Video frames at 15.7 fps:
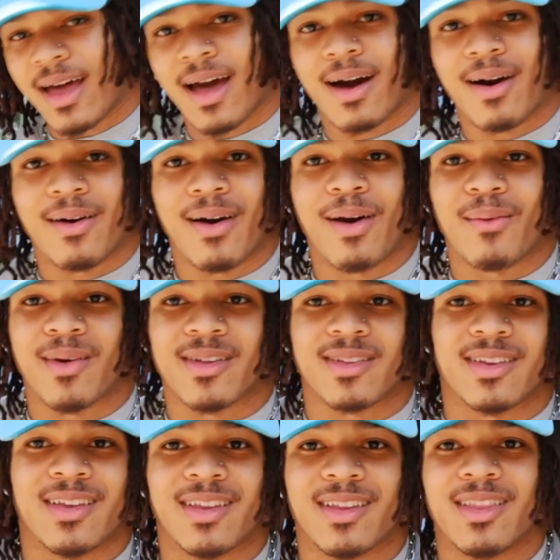I
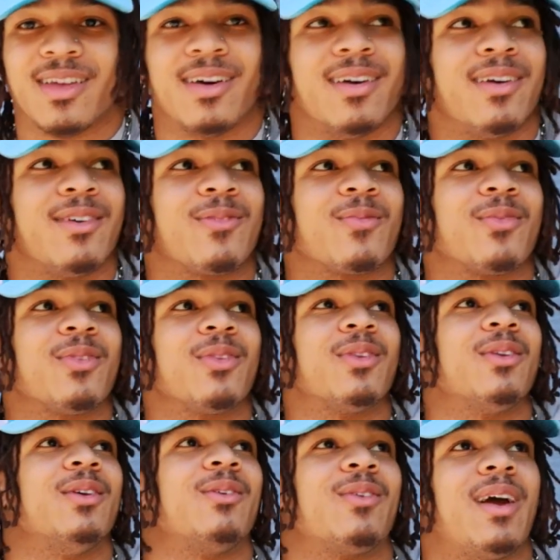wasn't in the
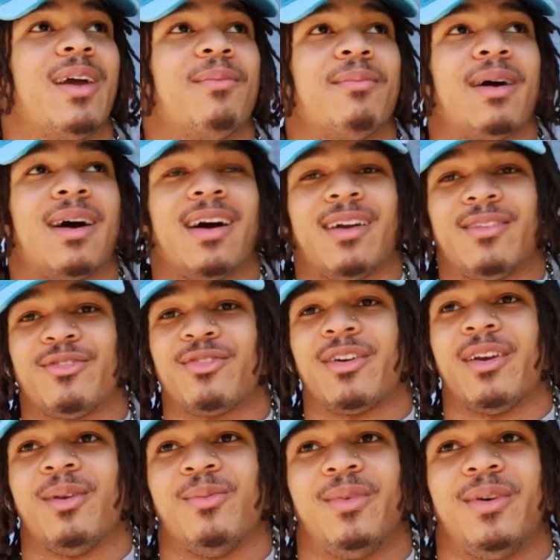right mind
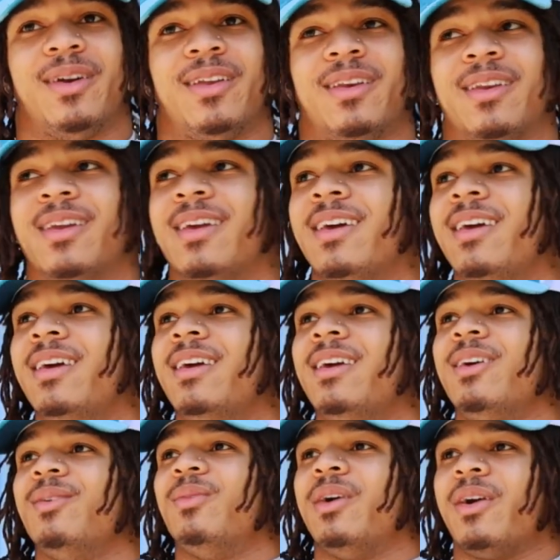frame
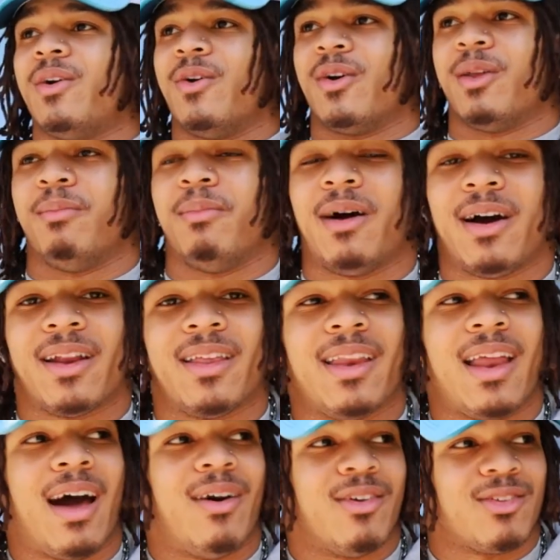when going about
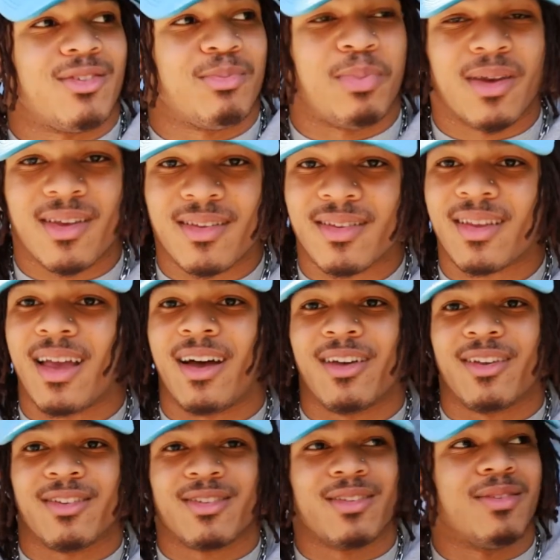it. I was pissed, I
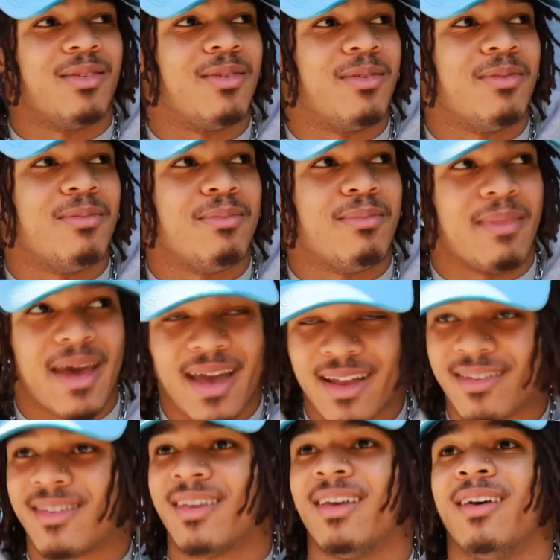was
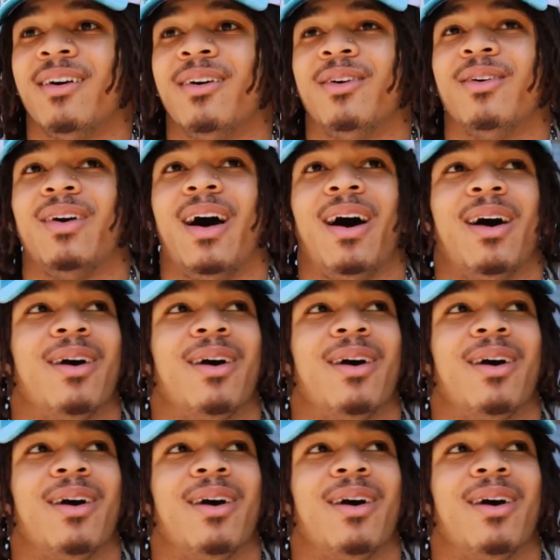mad as hell.